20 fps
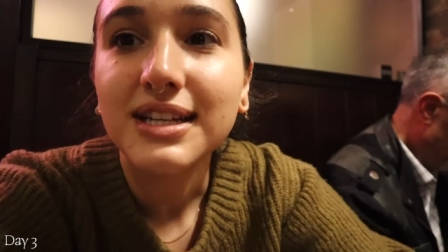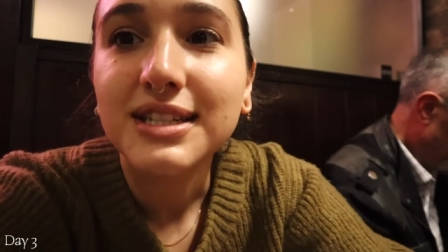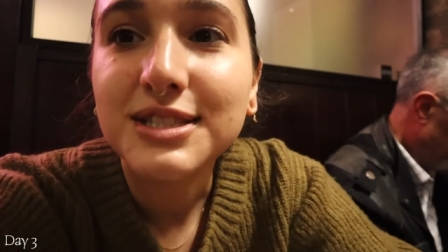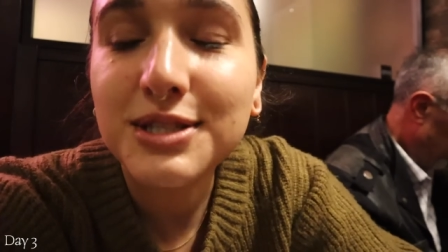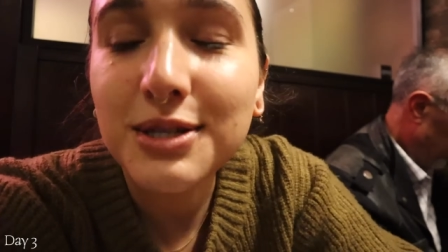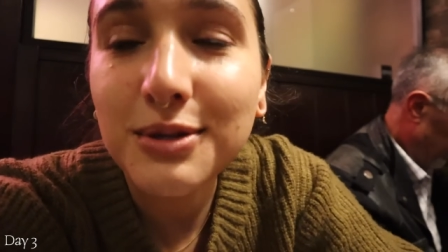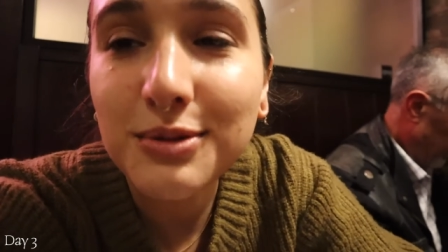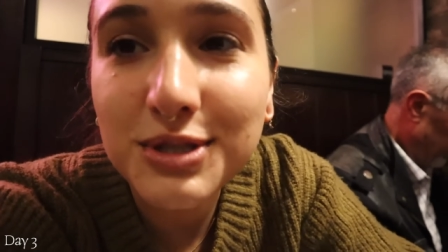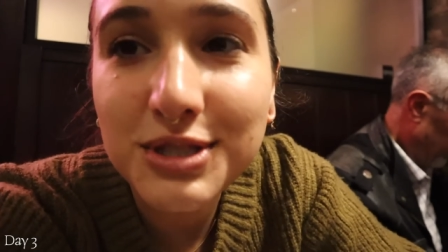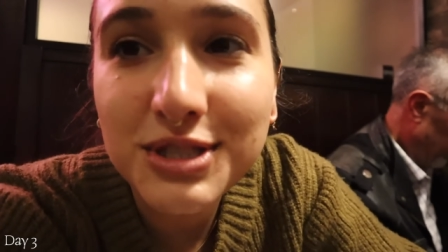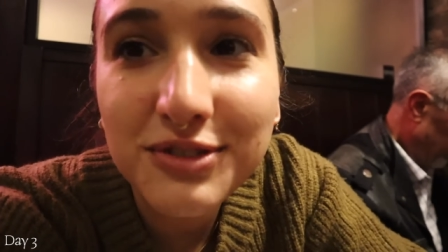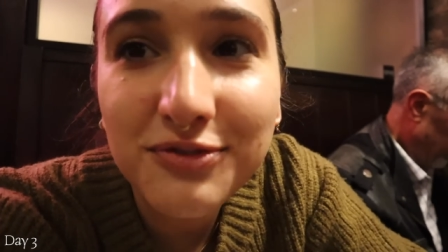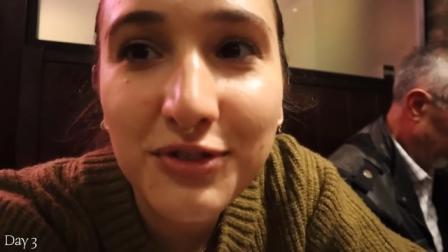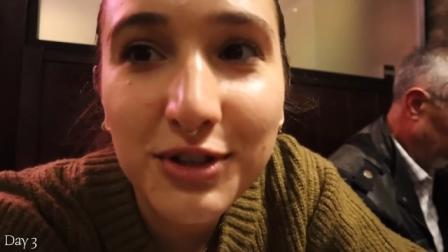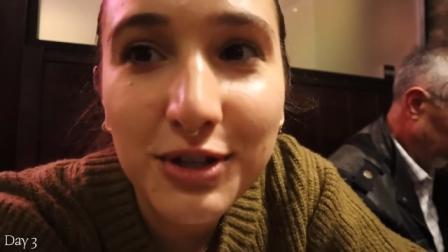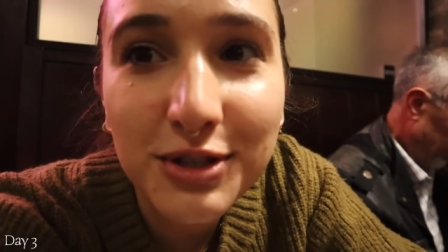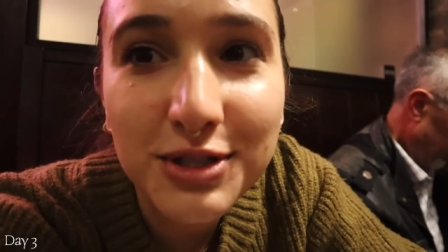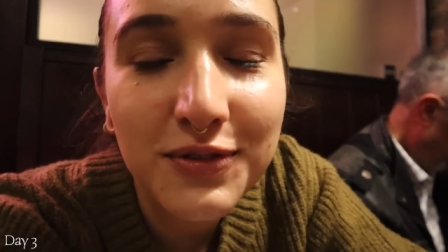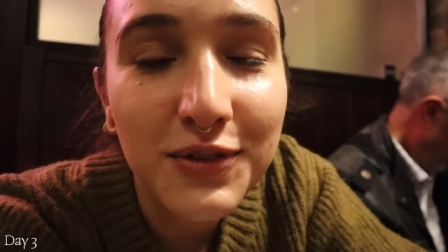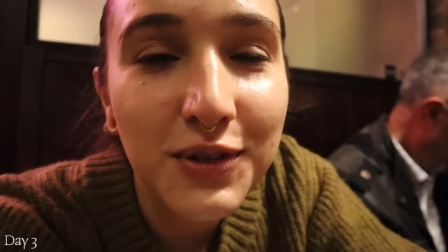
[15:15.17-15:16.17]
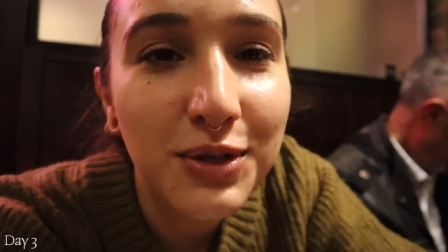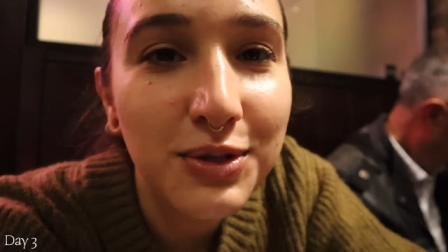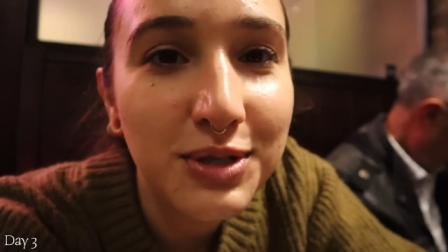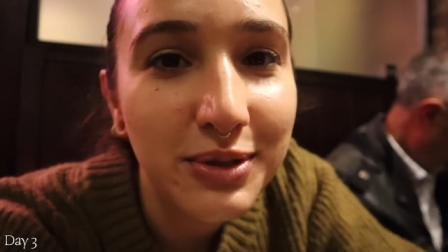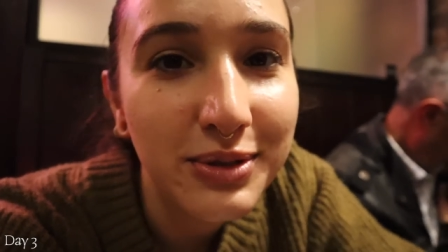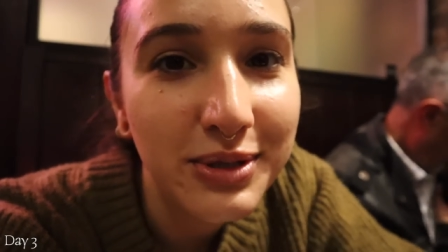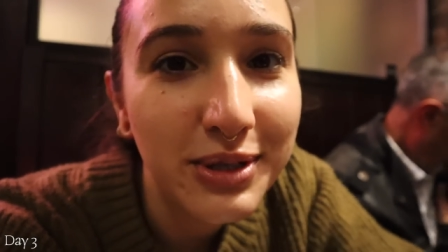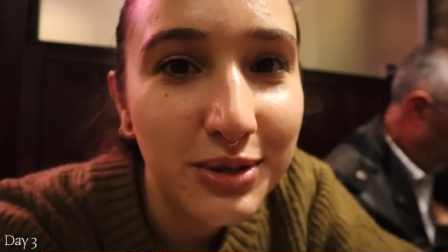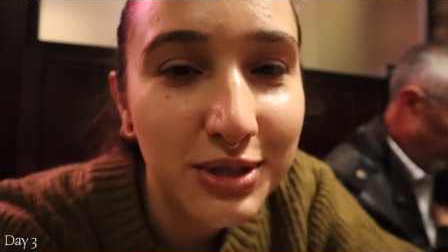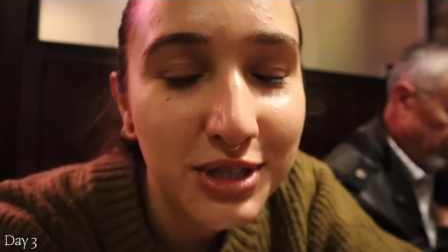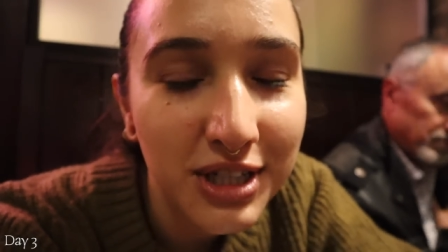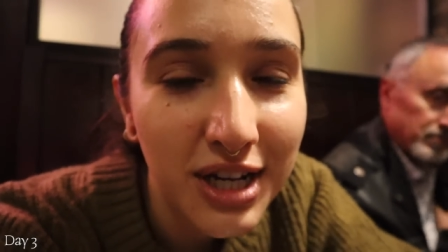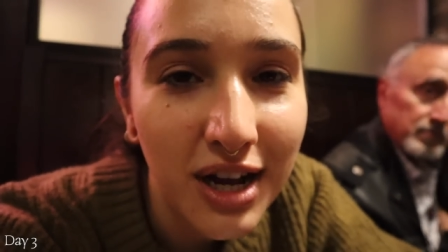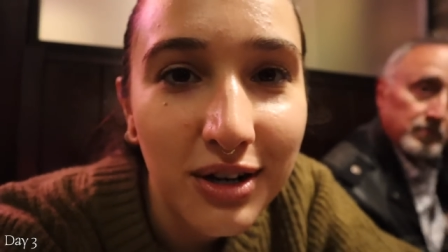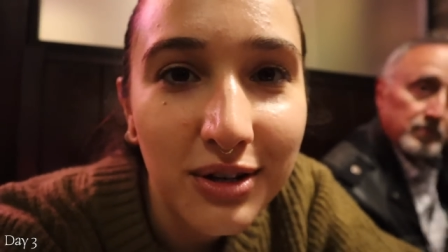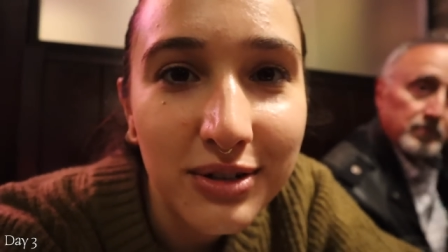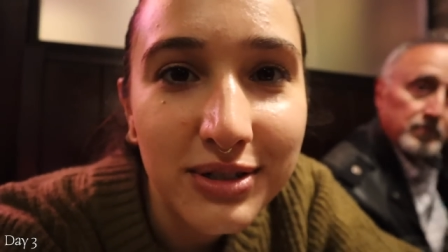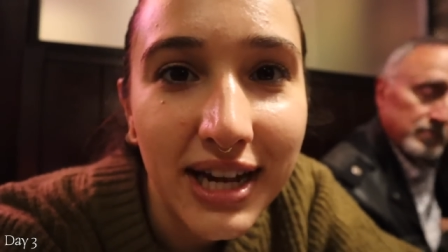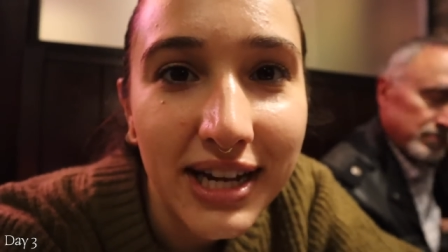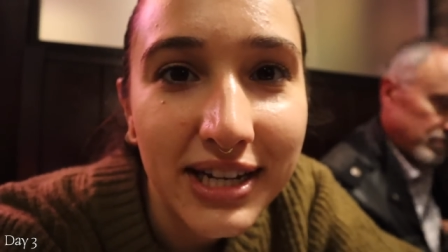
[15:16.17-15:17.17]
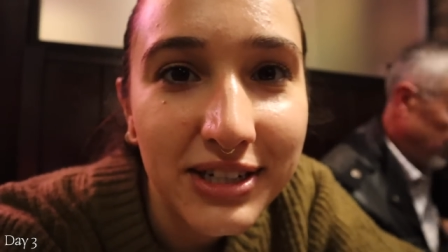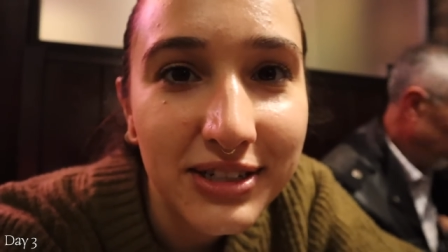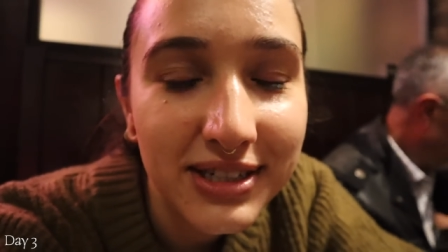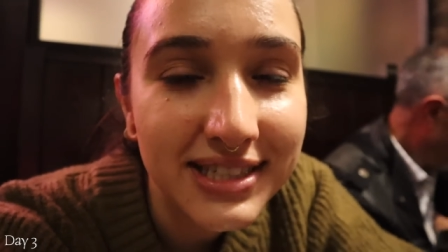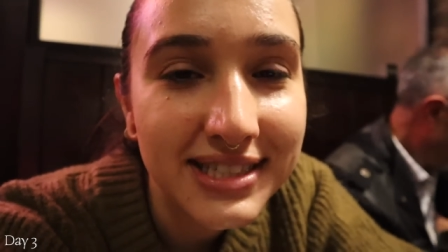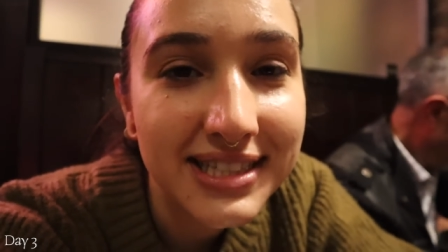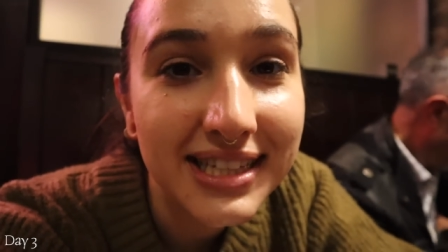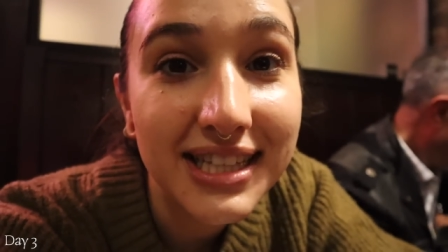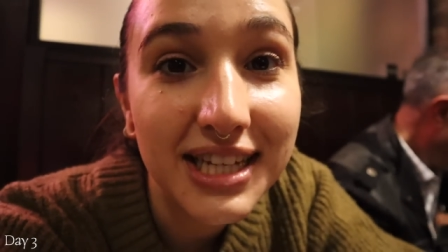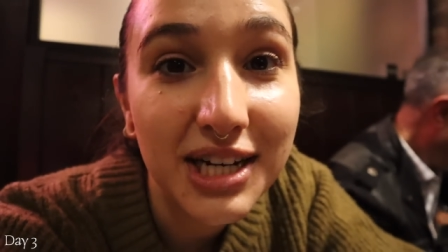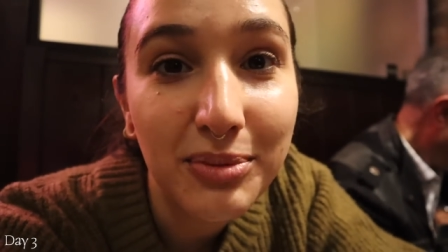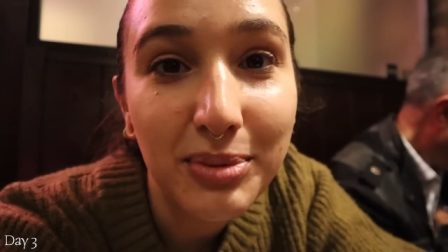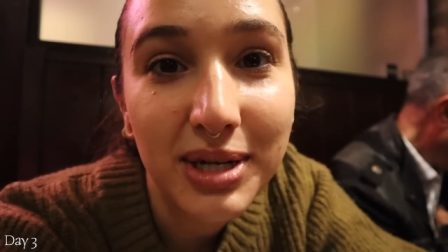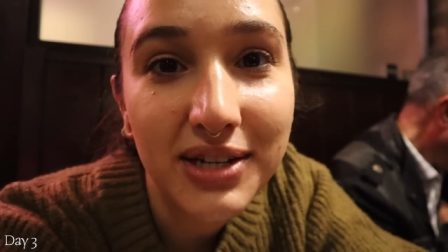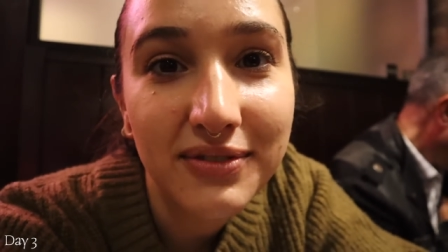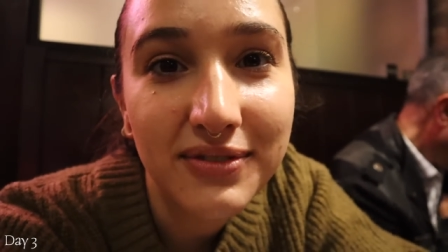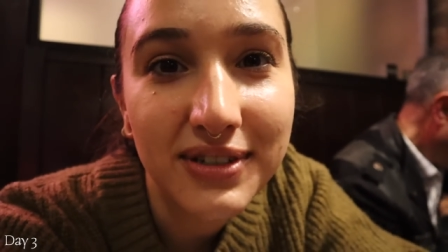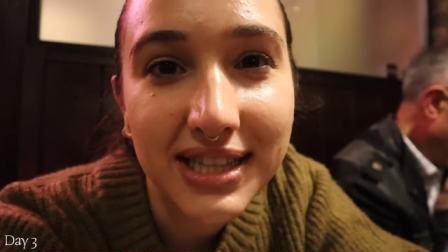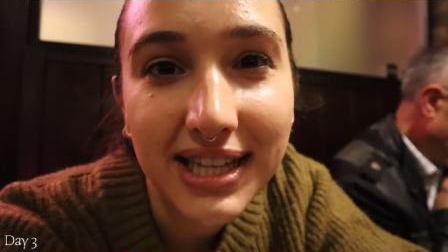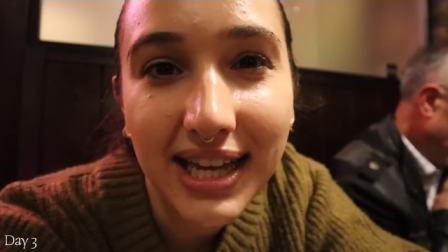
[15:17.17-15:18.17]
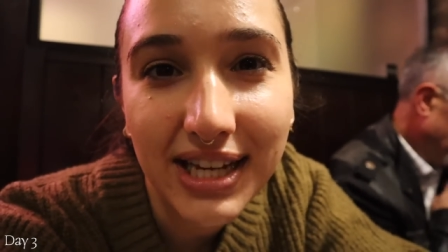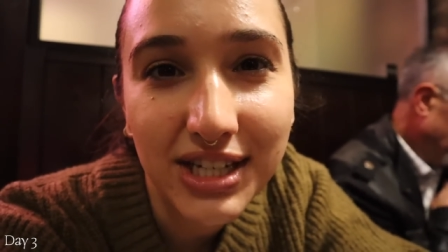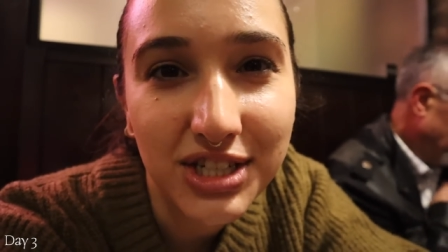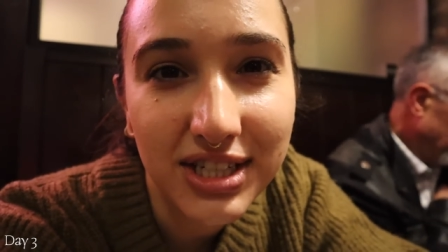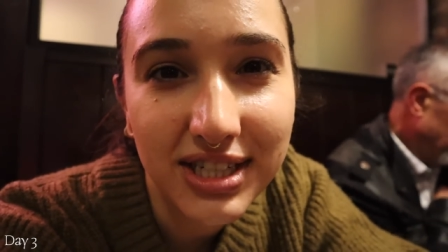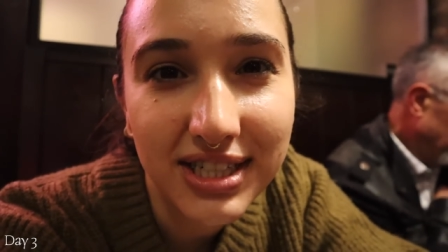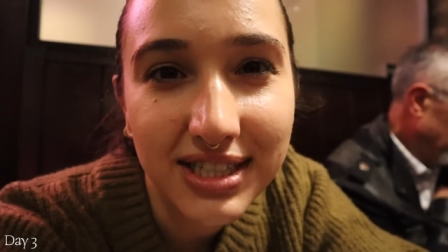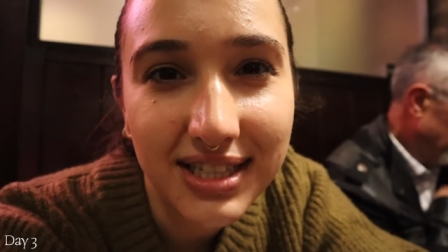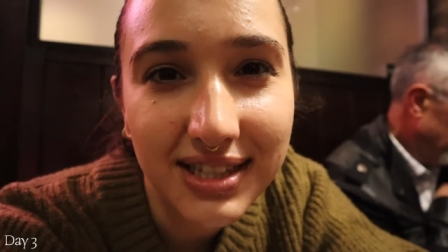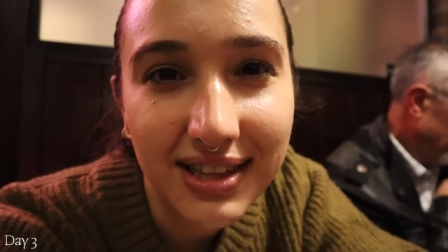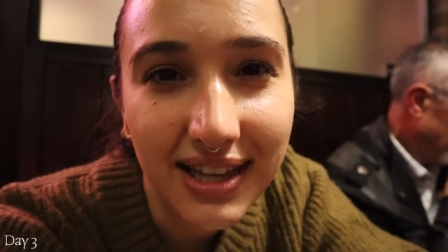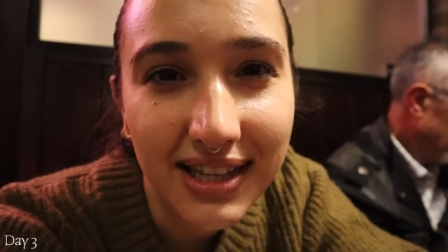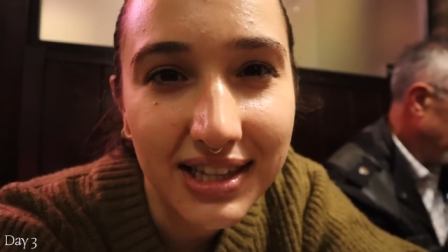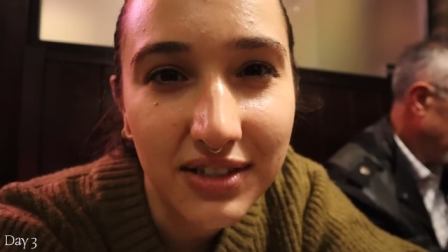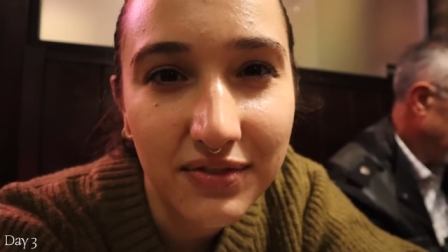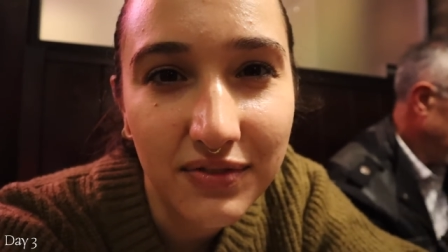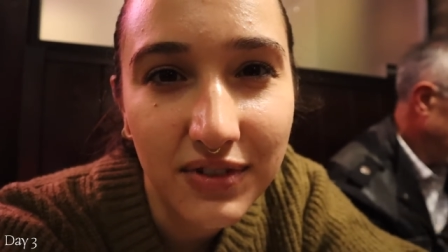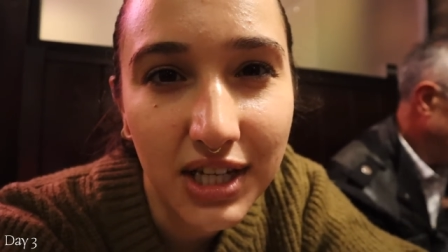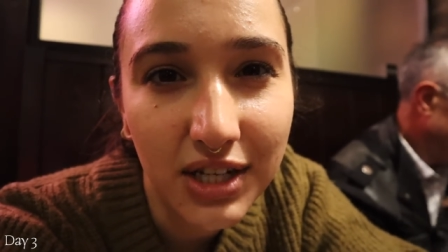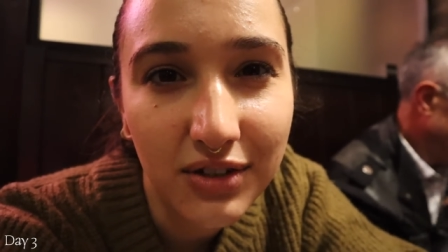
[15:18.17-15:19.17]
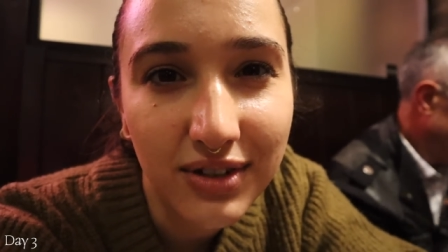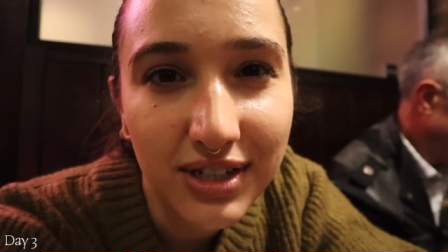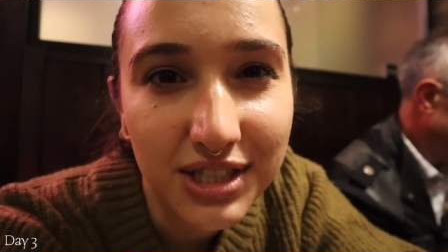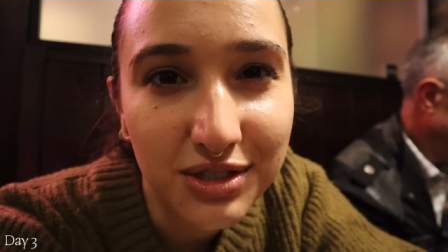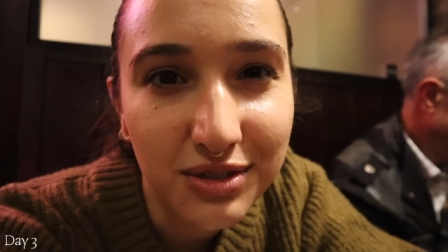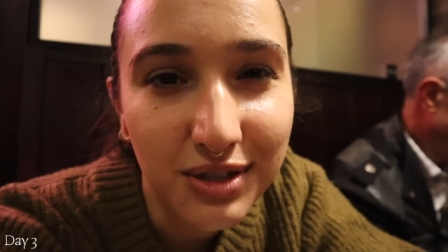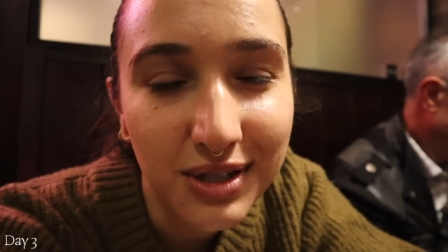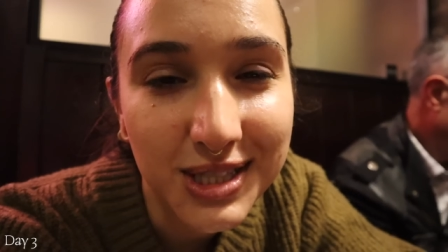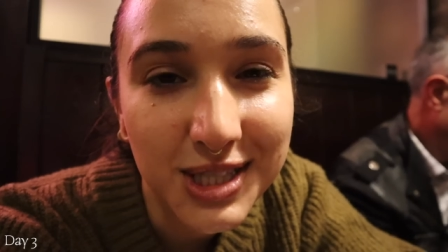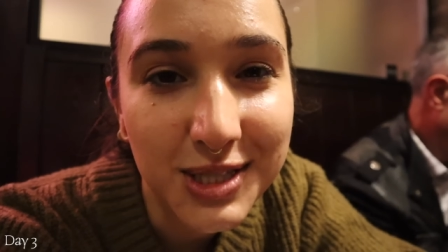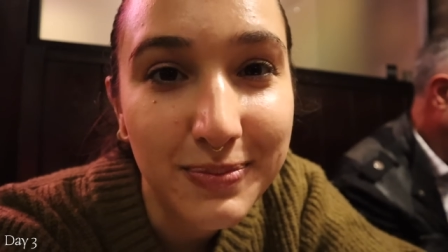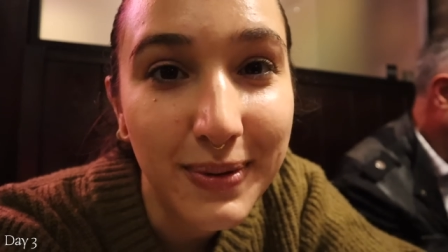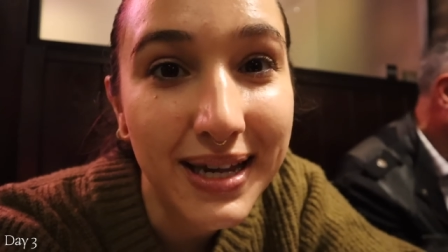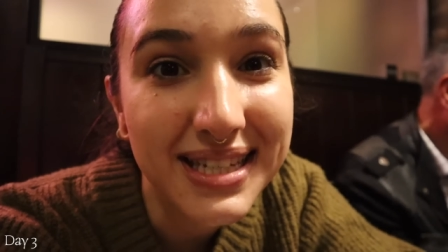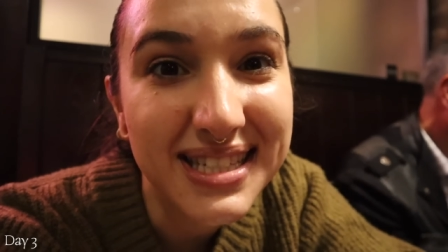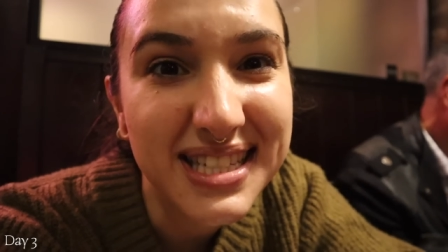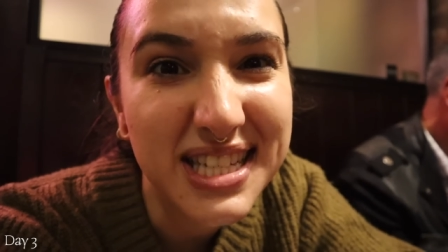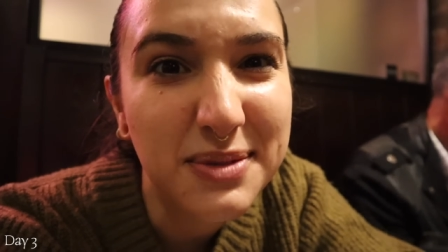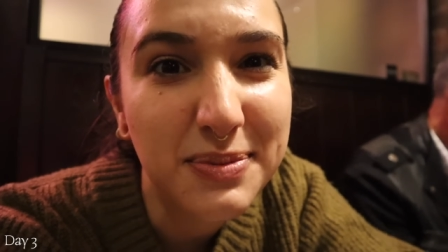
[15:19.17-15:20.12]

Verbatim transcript: So for those of you who don't know, Chicago Diner is a little bit of a legend in like the vegan restaurant space.